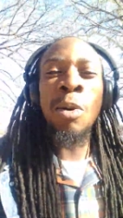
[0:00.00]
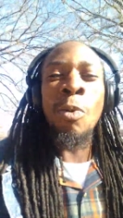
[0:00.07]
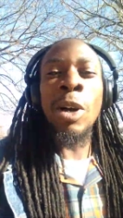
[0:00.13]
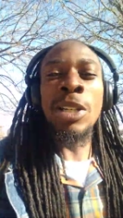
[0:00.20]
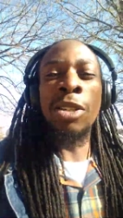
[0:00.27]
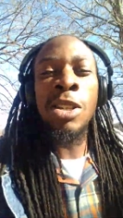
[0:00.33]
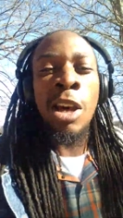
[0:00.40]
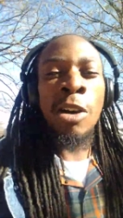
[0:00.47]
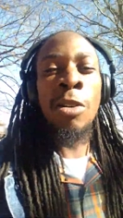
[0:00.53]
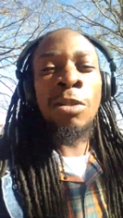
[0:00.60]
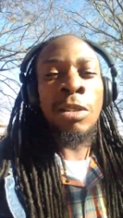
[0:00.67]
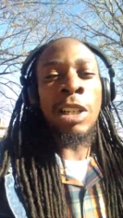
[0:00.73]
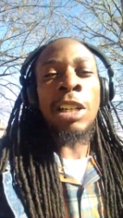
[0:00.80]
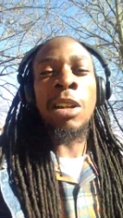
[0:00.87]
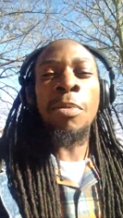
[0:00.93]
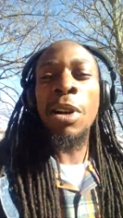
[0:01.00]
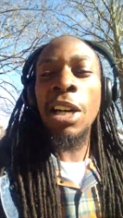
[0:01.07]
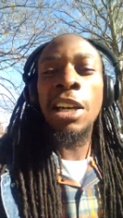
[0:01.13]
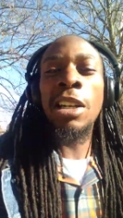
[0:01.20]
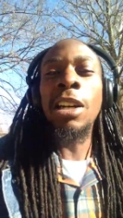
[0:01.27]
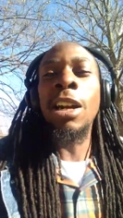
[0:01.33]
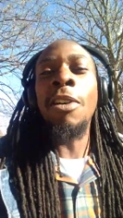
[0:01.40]
of one zone and the
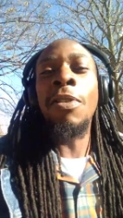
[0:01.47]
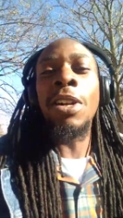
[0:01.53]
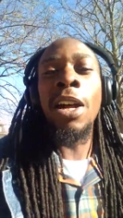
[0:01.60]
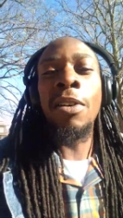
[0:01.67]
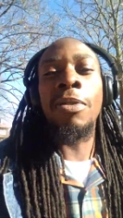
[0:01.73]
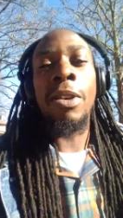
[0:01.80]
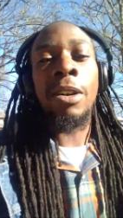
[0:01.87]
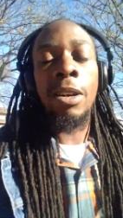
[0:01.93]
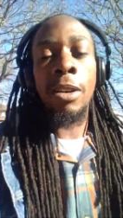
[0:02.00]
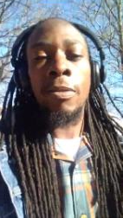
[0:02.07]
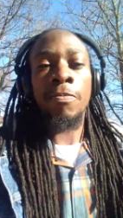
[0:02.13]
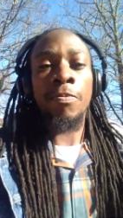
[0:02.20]
beginning of another.